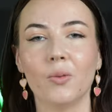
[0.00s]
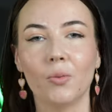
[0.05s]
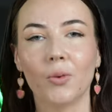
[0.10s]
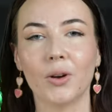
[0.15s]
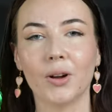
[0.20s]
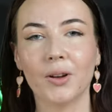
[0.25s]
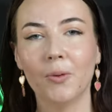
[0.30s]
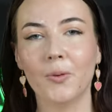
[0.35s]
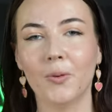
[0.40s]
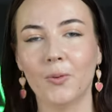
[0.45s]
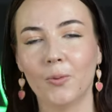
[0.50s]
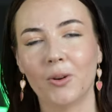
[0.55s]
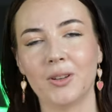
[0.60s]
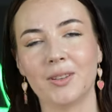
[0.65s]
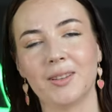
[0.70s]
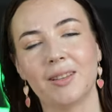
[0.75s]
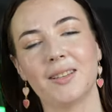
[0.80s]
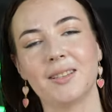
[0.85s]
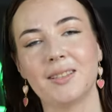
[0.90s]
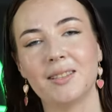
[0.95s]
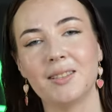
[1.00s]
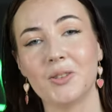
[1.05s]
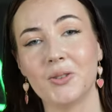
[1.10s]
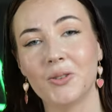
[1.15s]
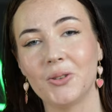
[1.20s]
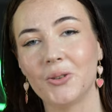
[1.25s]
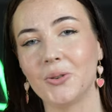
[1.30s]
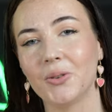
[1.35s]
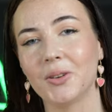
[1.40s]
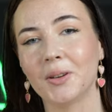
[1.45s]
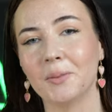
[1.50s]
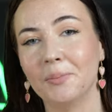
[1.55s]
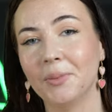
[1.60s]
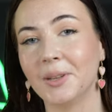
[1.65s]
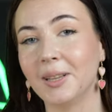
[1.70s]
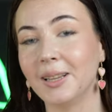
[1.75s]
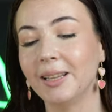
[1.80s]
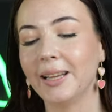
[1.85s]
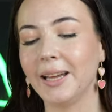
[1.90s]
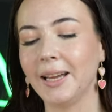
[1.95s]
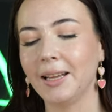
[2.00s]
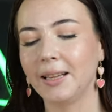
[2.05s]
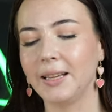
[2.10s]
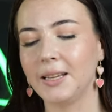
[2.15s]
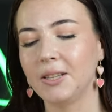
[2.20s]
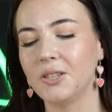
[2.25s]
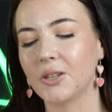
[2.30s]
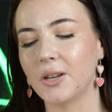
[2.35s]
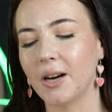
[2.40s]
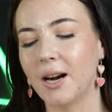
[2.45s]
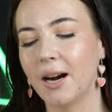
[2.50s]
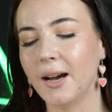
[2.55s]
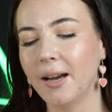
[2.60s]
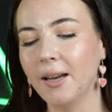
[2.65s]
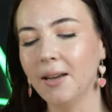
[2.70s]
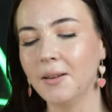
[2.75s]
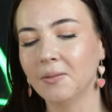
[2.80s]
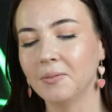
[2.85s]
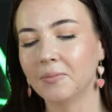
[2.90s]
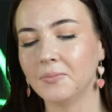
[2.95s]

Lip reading: I don't want this to completely dry.